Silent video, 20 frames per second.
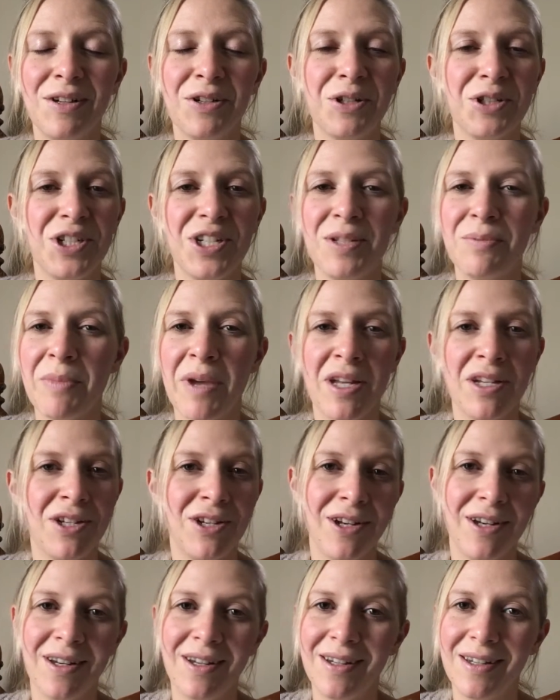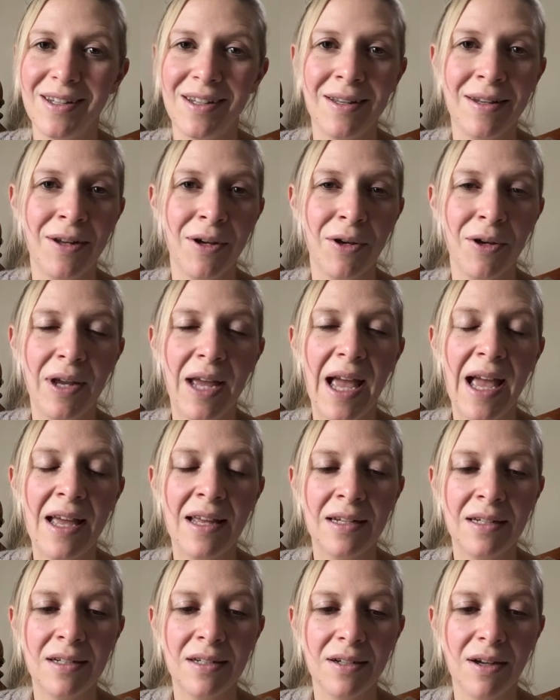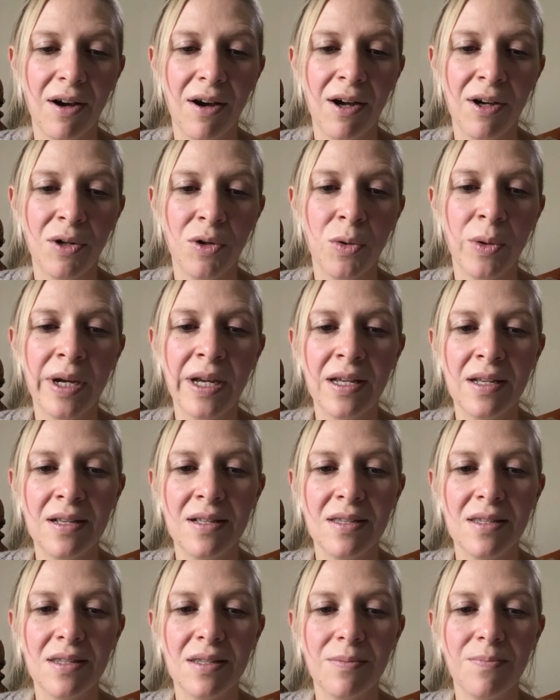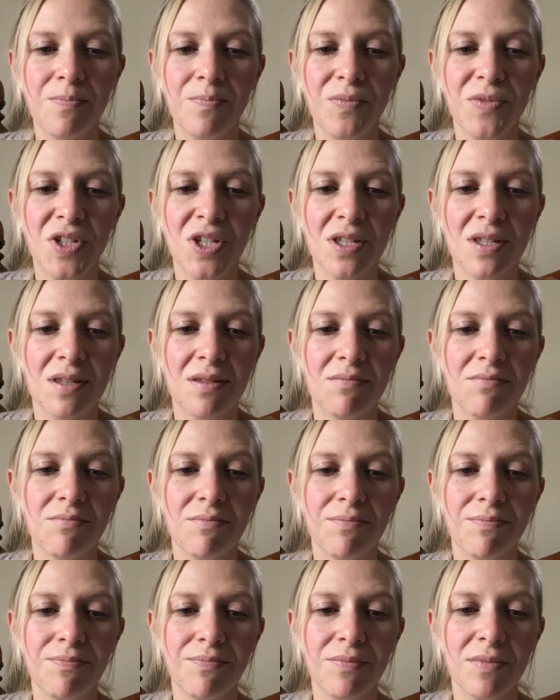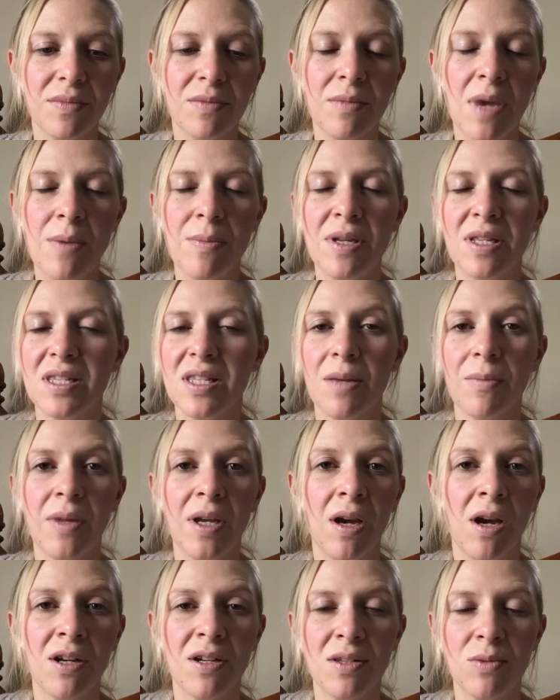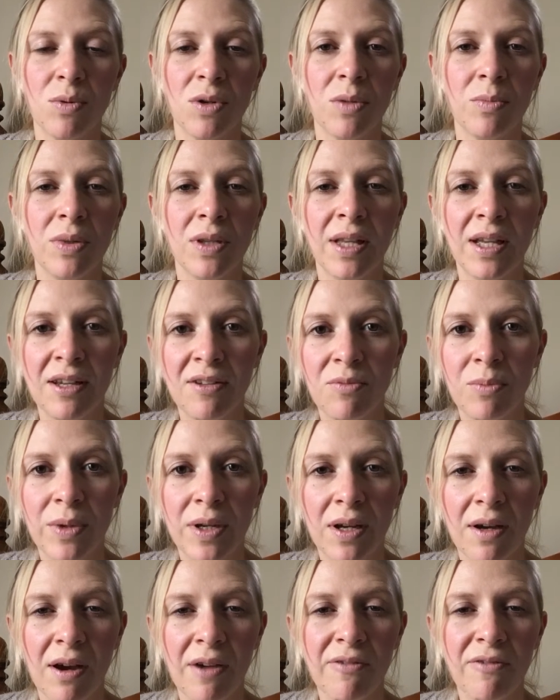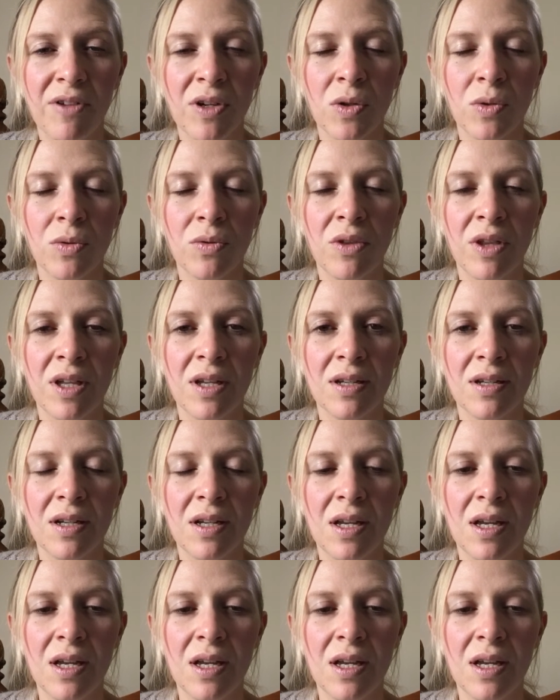she's magic, you know. And I always just, maybe it's something I just want to believe, but I feel that